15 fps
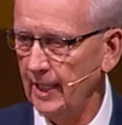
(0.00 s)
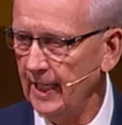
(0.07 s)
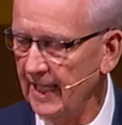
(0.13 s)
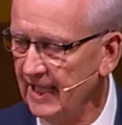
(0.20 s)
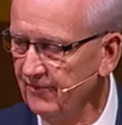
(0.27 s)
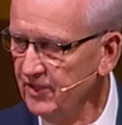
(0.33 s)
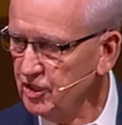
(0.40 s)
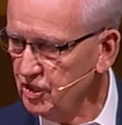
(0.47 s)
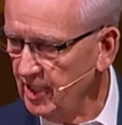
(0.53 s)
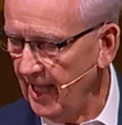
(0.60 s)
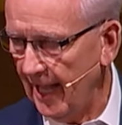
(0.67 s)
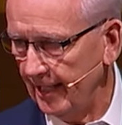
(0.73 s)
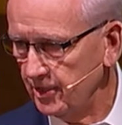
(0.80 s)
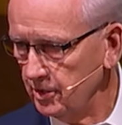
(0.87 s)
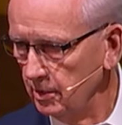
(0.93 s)
in this
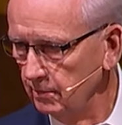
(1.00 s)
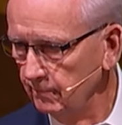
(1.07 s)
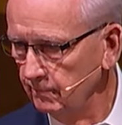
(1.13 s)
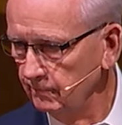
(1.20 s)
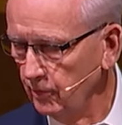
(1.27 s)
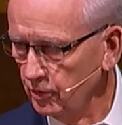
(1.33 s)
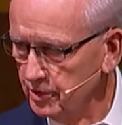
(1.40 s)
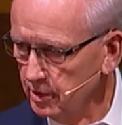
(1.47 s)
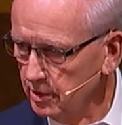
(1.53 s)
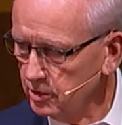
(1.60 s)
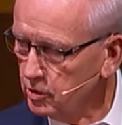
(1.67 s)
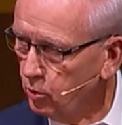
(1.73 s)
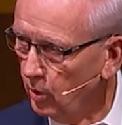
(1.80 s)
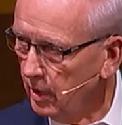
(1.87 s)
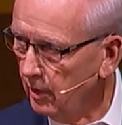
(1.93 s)
text, verses
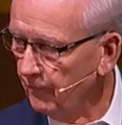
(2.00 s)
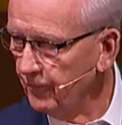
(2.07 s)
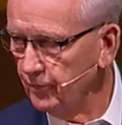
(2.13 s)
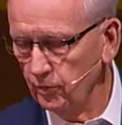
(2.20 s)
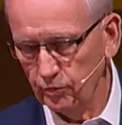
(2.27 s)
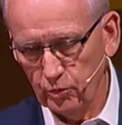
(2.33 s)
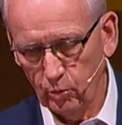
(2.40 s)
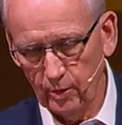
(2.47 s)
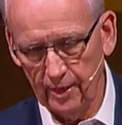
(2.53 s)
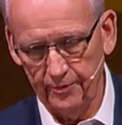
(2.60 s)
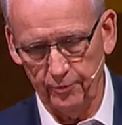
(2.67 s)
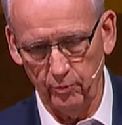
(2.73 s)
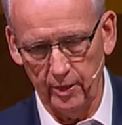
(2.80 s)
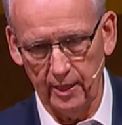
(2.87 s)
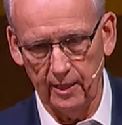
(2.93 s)
12 through
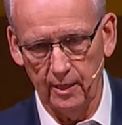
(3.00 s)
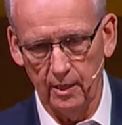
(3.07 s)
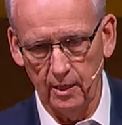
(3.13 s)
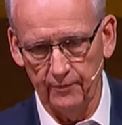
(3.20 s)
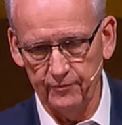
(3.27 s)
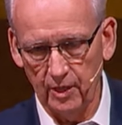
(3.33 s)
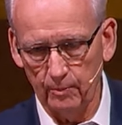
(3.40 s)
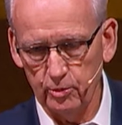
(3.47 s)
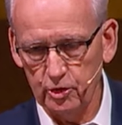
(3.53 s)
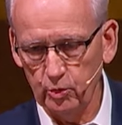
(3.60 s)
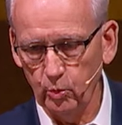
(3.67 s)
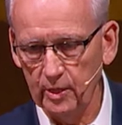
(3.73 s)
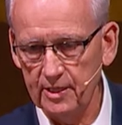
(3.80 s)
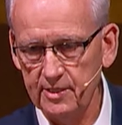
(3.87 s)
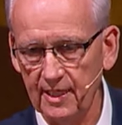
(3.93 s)
23 of Numbers
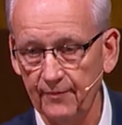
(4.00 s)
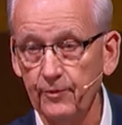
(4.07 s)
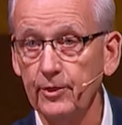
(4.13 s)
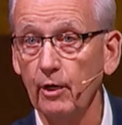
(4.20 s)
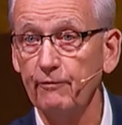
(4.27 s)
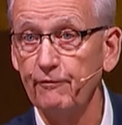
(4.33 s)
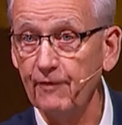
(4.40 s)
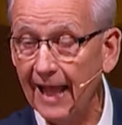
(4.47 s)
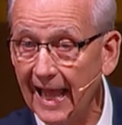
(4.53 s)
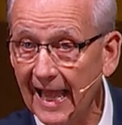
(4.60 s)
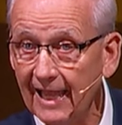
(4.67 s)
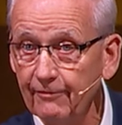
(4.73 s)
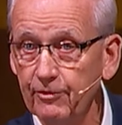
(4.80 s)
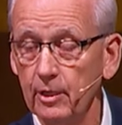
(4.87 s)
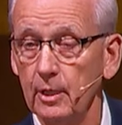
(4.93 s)
27, there are
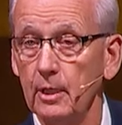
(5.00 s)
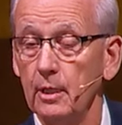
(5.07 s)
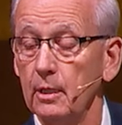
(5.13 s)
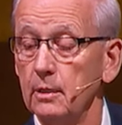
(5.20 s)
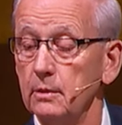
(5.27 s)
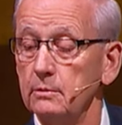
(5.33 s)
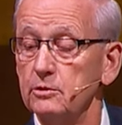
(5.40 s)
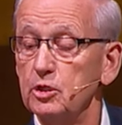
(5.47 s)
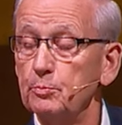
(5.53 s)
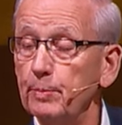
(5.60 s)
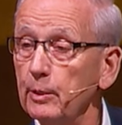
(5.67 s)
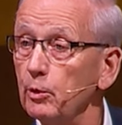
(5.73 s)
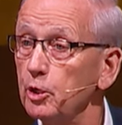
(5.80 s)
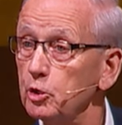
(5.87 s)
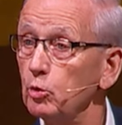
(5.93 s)
five
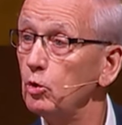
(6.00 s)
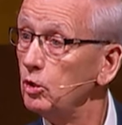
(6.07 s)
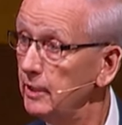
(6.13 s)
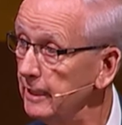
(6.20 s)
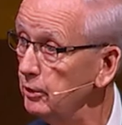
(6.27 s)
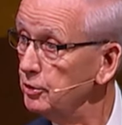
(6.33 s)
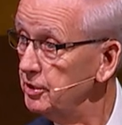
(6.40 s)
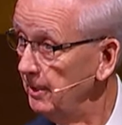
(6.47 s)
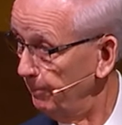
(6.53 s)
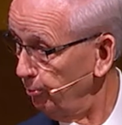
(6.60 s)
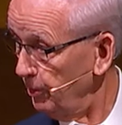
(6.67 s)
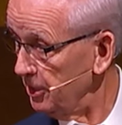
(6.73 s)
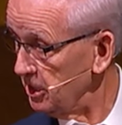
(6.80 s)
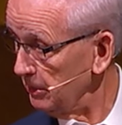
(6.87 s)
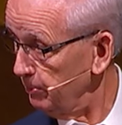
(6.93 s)
spiritual leadership
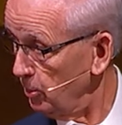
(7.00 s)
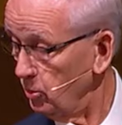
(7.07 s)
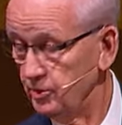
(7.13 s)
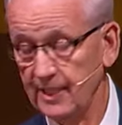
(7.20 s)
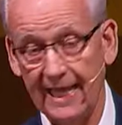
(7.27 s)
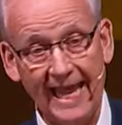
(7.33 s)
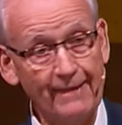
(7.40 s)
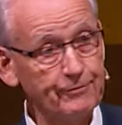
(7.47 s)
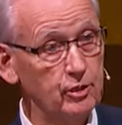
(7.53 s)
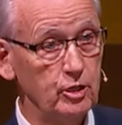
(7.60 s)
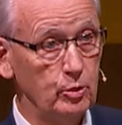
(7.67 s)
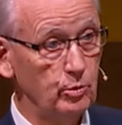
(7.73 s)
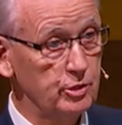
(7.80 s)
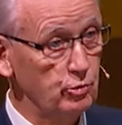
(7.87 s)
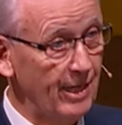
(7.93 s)
principles that have to
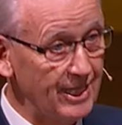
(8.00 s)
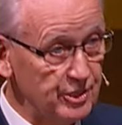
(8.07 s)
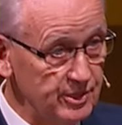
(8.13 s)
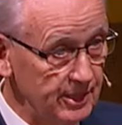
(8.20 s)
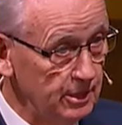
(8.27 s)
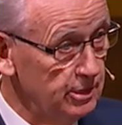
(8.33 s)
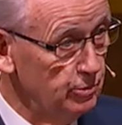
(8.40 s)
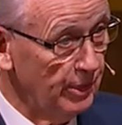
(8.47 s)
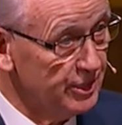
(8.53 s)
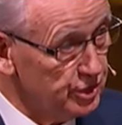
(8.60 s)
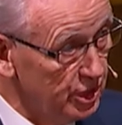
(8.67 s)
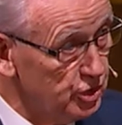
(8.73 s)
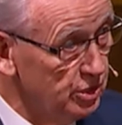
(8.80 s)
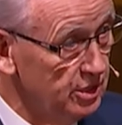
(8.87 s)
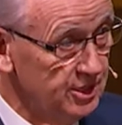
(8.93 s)
do with trans-
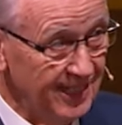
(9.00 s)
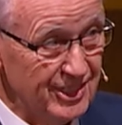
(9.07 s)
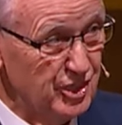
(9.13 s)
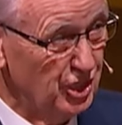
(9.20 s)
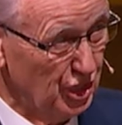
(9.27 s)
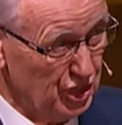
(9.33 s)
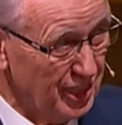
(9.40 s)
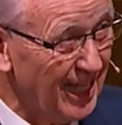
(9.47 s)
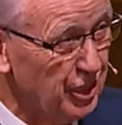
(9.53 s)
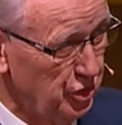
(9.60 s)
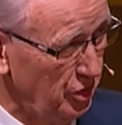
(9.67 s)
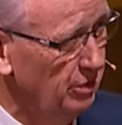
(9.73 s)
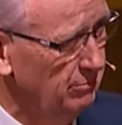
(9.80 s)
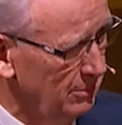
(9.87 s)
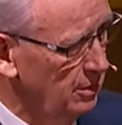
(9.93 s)
transitions and
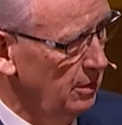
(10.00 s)
succession